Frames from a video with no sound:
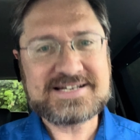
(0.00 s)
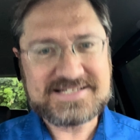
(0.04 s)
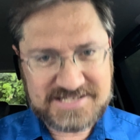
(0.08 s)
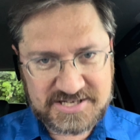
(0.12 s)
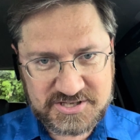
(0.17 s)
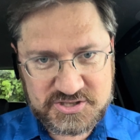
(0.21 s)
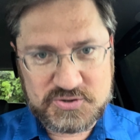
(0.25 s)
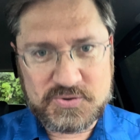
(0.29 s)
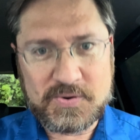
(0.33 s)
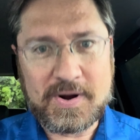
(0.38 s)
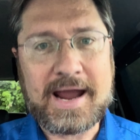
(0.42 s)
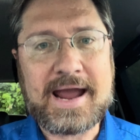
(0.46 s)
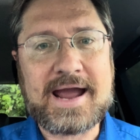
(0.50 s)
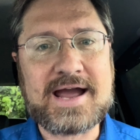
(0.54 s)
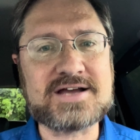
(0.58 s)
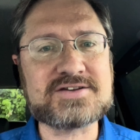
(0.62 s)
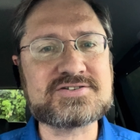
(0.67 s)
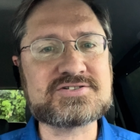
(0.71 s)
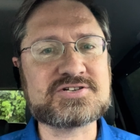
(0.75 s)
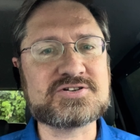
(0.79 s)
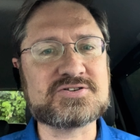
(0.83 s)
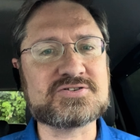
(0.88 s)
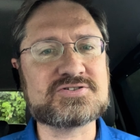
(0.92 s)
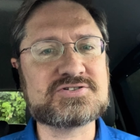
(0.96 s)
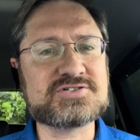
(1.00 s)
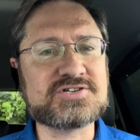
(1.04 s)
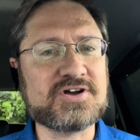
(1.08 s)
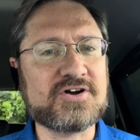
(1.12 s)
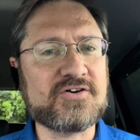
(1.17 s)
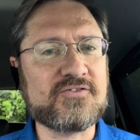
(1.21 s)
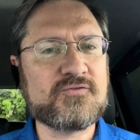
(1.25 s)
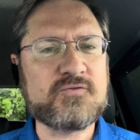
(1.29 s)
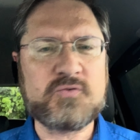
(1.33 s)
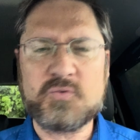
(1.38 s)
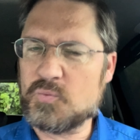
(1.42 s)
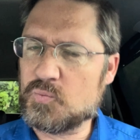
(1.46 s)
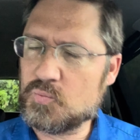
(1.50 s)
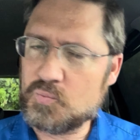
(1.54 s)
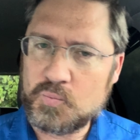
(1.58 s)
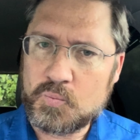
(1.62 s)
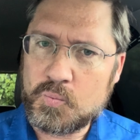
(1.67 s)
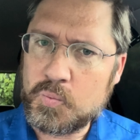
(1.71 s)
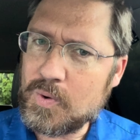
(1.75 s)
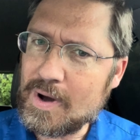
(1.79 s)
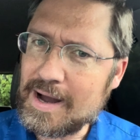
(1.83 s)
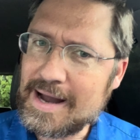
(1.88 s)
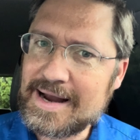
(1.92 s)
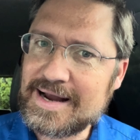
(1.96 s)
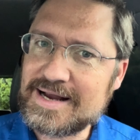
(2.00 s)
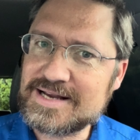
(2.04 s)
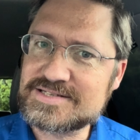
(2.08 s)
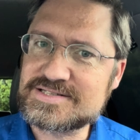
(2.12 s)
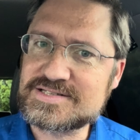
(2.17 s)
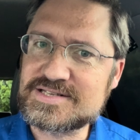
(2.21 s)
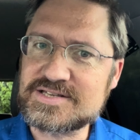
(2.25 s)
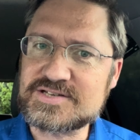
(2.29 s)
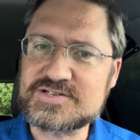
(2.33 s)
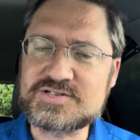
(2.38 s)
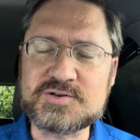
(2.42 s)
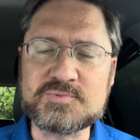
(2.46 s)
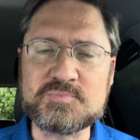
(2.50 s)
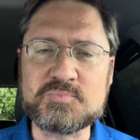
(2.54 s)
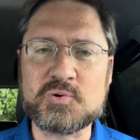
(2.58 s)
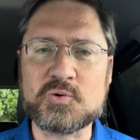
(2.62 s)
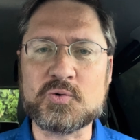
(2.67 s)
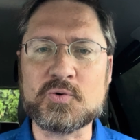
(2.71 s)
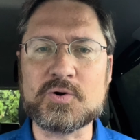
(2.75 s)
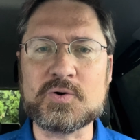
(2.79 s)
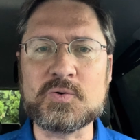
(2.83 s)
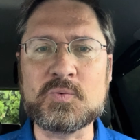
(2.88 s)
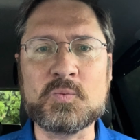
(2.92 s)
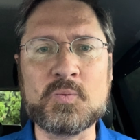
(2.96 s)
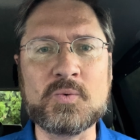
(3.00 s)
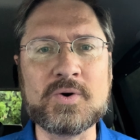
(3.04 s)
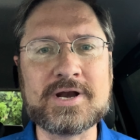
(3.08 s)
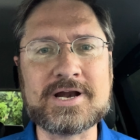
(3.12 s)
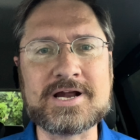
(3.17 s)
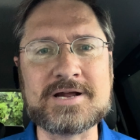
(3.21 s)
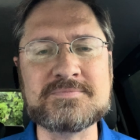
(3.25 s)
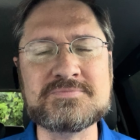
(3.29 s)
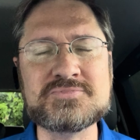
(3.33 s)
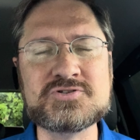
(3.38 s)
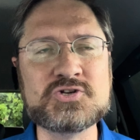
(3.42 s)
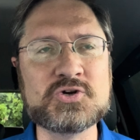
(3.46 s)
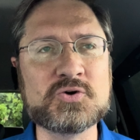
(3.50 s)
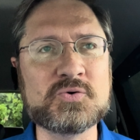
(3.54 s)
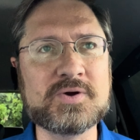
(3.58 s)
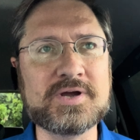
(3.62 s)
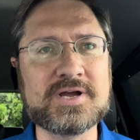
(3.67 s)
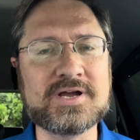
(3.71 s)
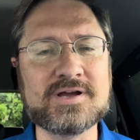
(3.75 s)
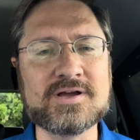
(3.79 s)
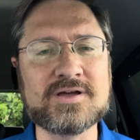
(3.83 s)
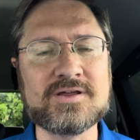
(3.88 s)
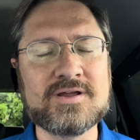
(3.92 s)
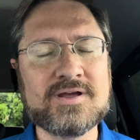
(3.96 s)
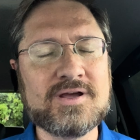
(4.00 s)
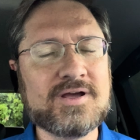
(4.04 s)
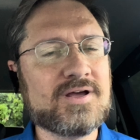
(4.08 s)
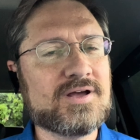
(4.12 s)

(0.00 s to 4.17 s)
Did you ask yourself, why is this important what I'm doing?